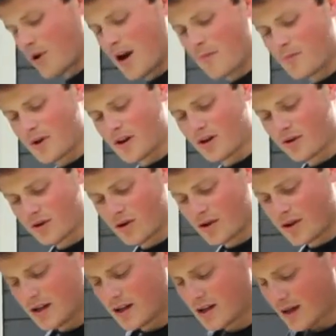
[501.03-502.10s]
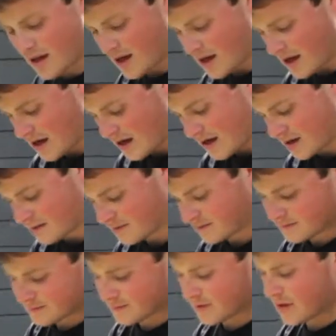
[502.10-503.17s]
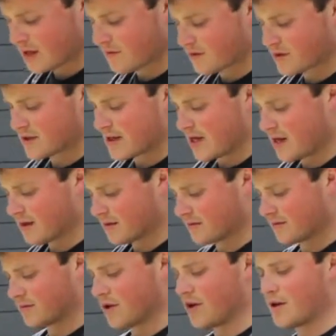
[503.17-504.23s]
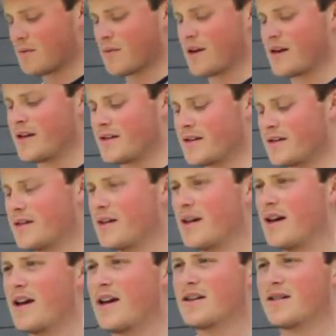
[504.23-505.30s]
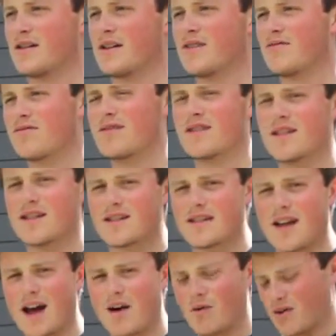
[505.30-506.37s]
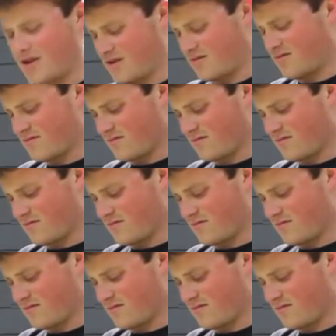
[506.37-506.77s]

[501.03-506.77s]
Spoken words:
prep included and give or take 30 minutes, it's a 6-hour